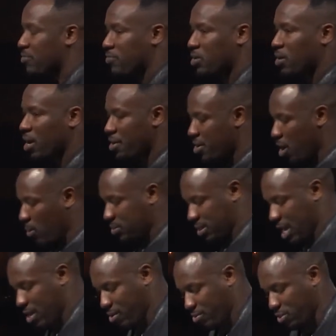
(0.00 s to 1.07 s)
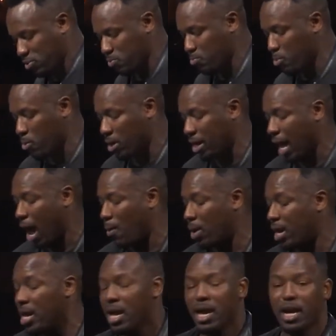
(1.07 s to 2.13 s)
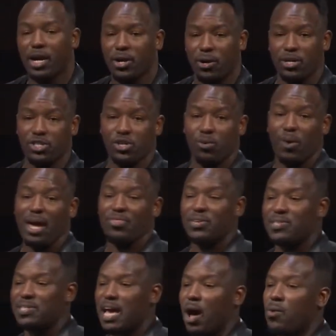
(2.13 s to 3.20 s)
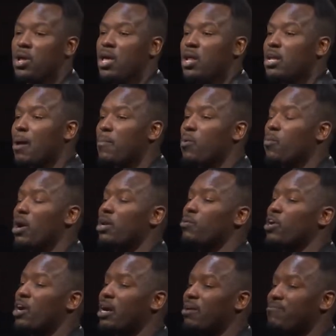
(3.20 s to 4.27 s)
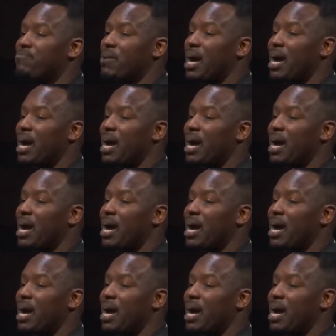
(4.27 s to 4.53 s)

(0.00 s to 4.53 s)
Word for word: Well, if you're a note taker this morning, I want to encourage you to write this down. Number one, you're going to